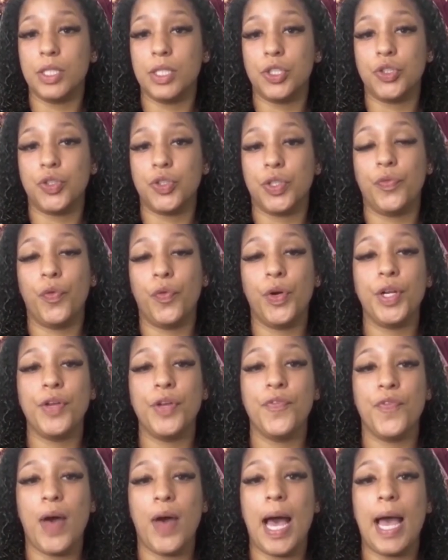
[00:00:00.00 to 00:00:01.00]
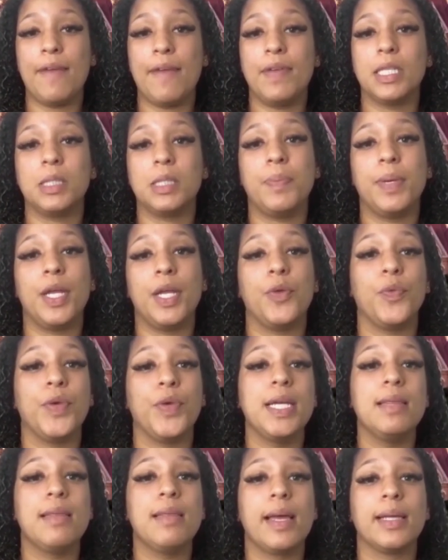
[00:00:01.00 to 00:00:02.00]
District 45 has been
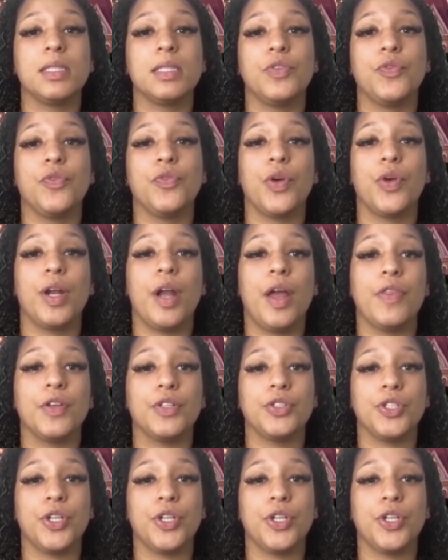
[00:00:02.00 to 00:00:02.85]
reelected for another